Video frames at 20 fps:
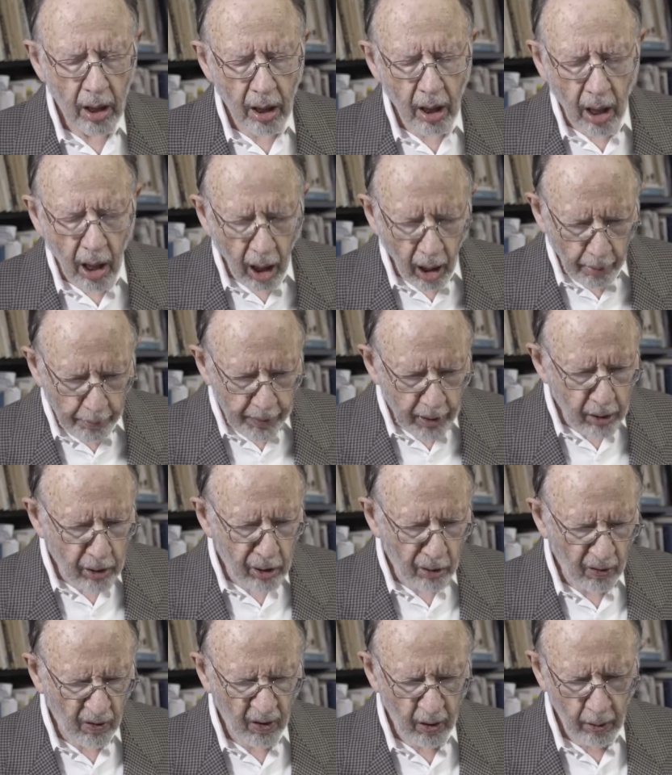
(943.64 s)
common to
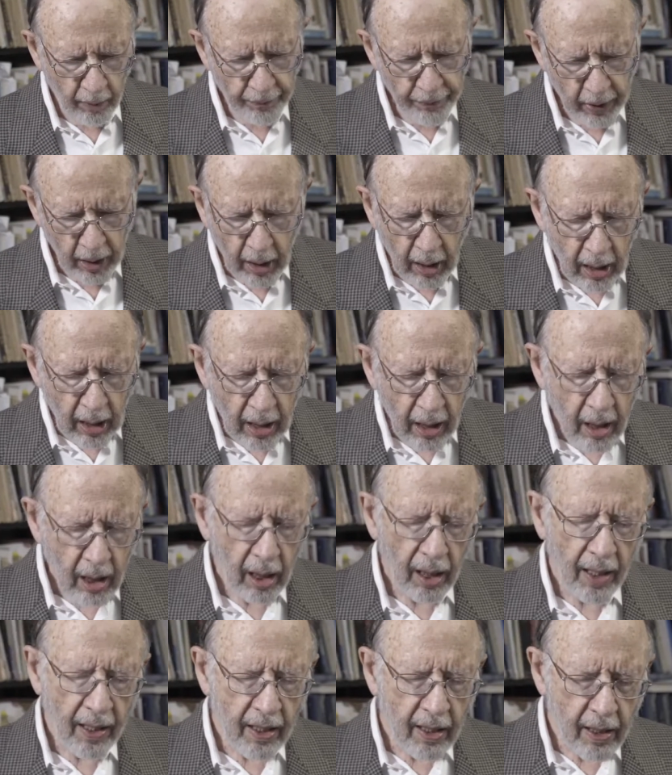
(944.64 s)
all.
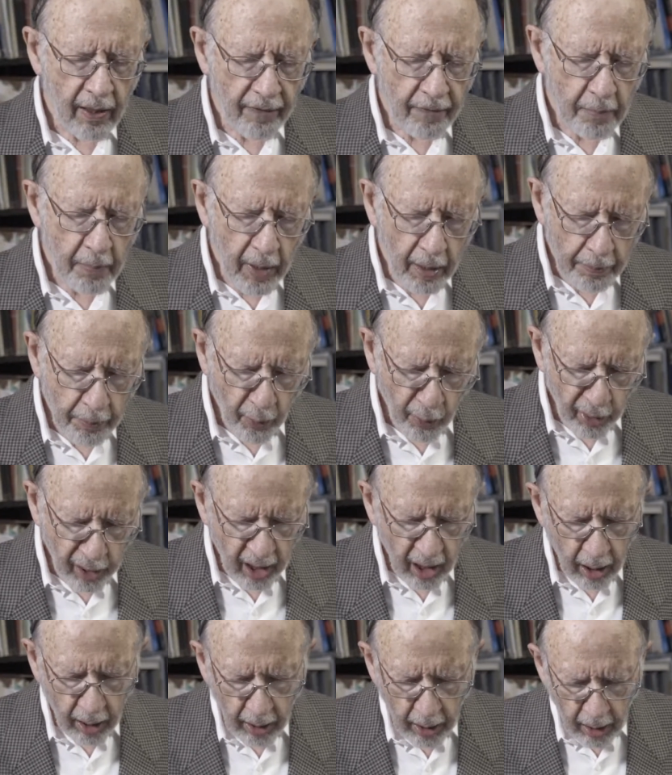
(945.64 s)
Collective
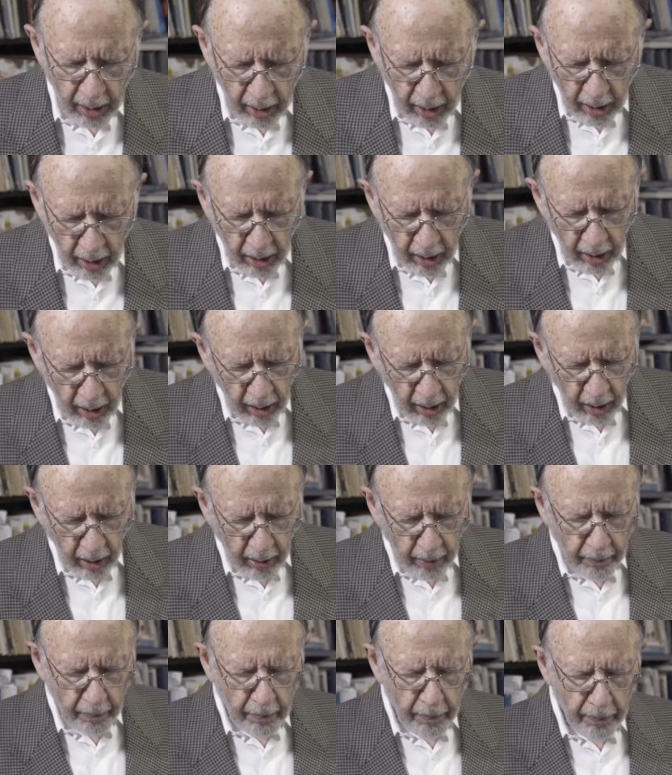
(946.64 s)
memory
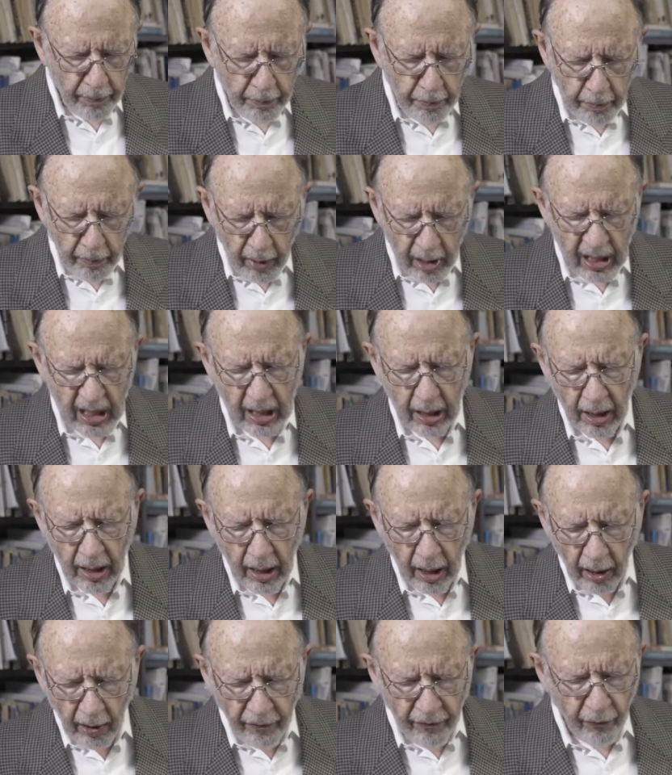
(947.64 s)
must
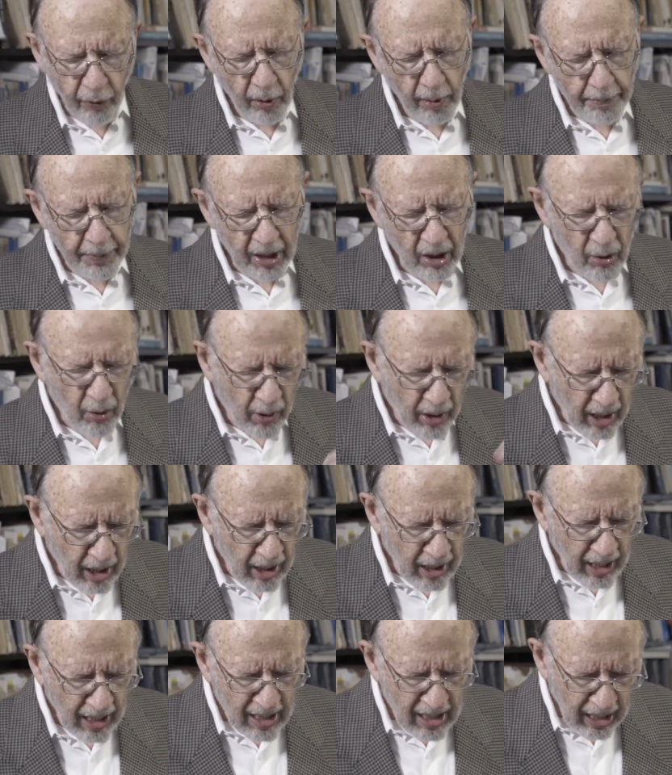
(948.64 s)
therefore be
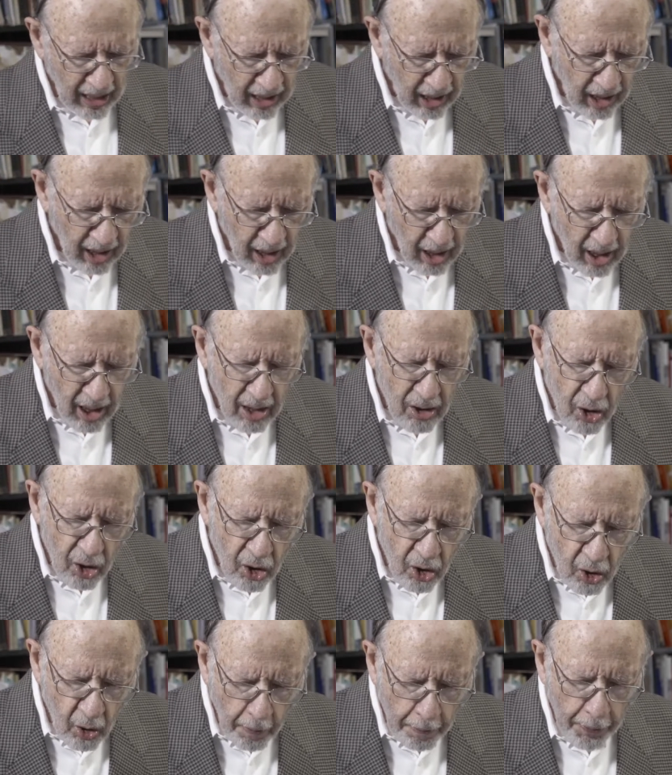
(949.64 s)
treated as a
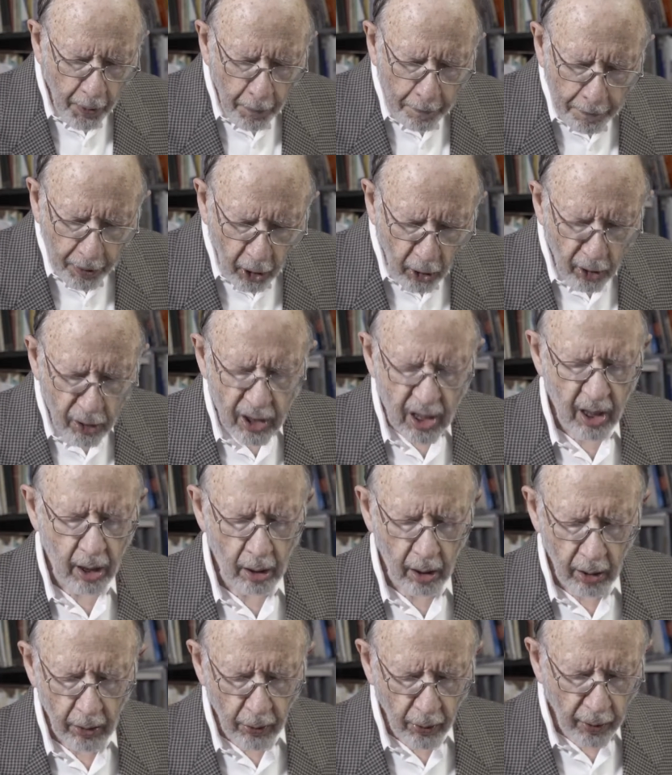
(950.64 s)

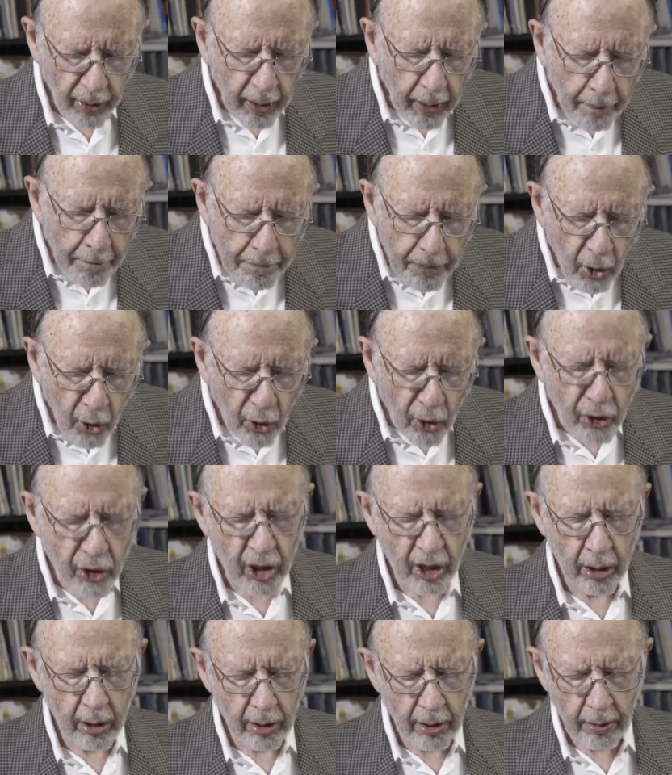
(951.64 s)
superpersonal or
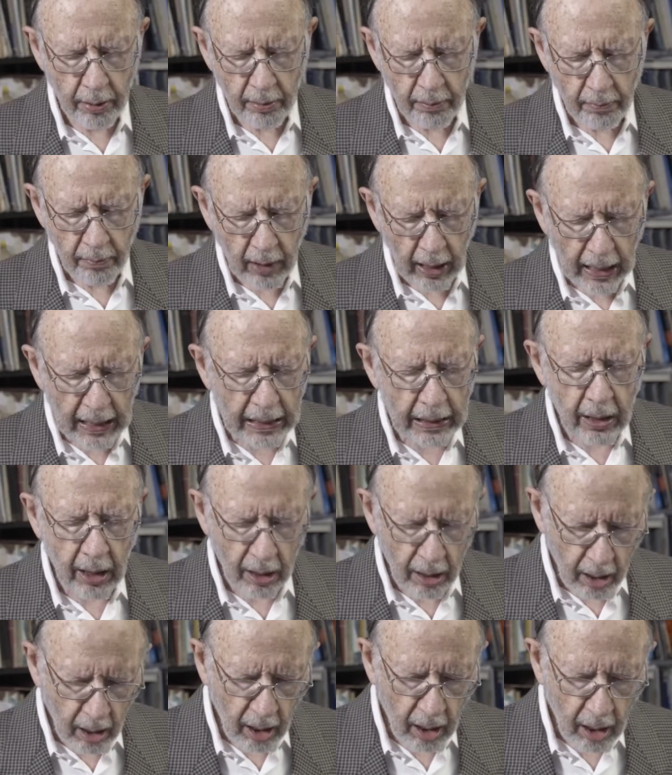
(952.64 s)
emergent
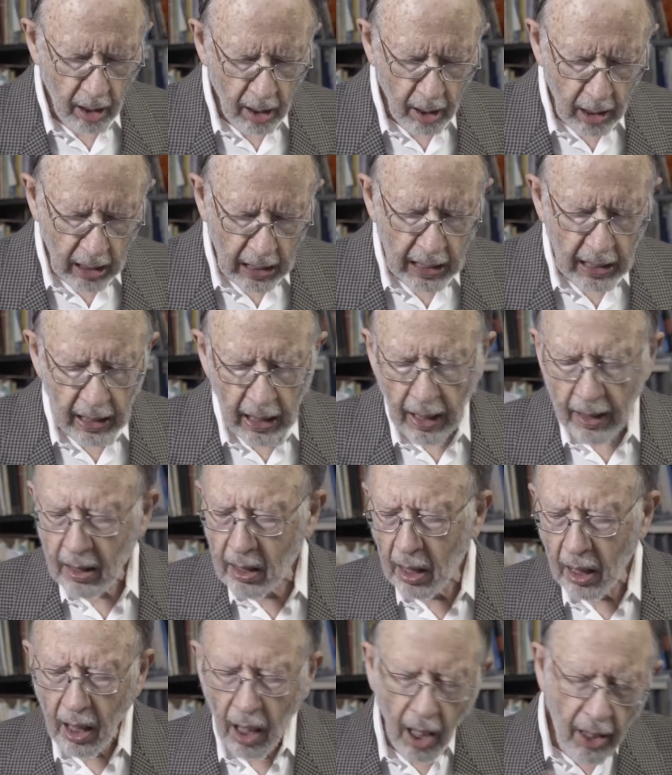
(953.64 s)
entity,
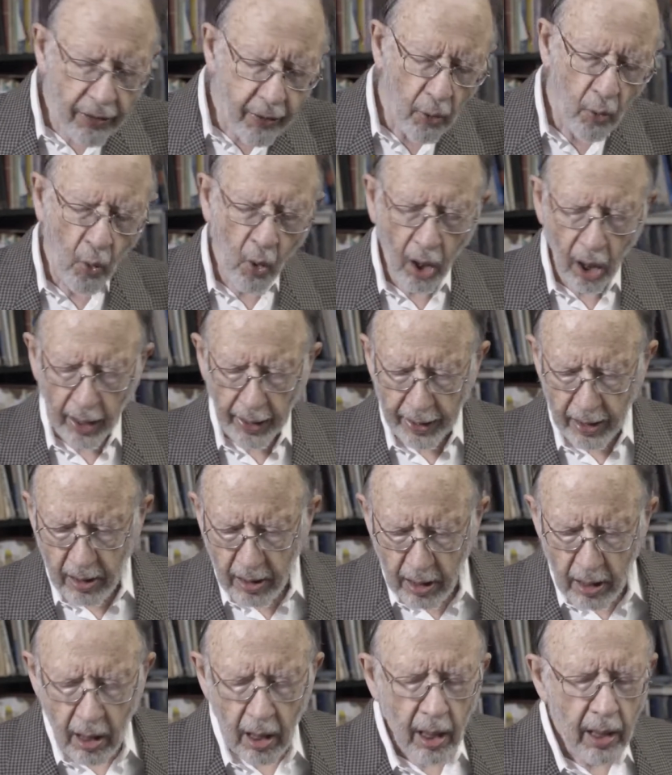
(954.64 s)
connecting
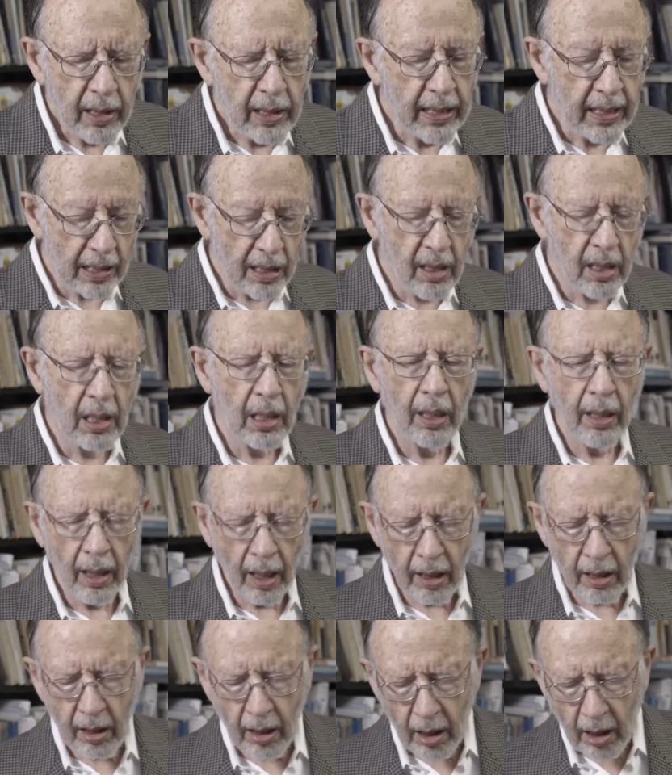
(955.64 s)
otherwise
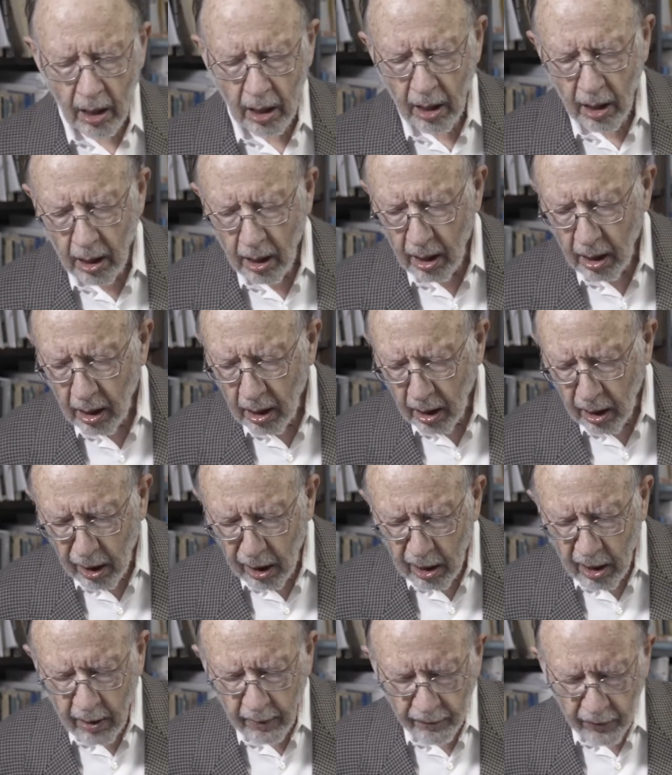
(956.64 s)
disconnected
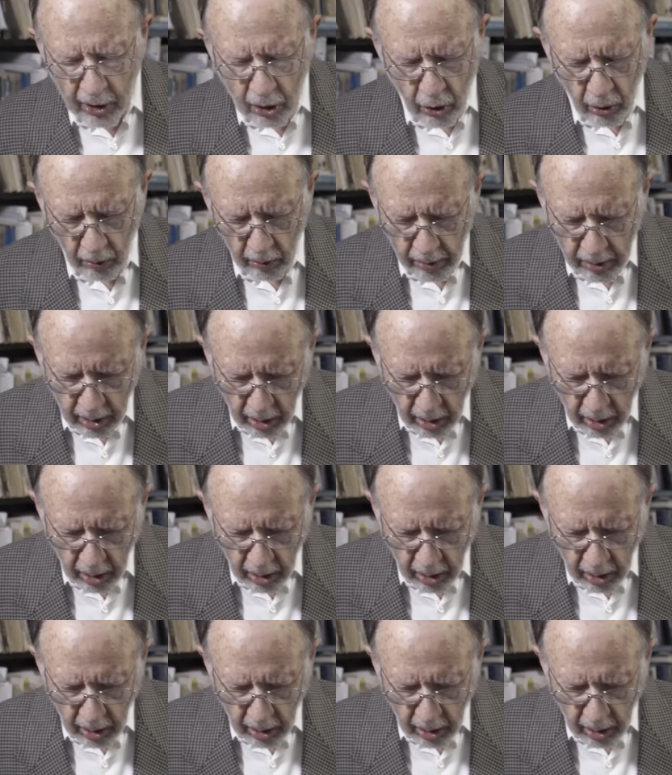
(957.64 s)
individuals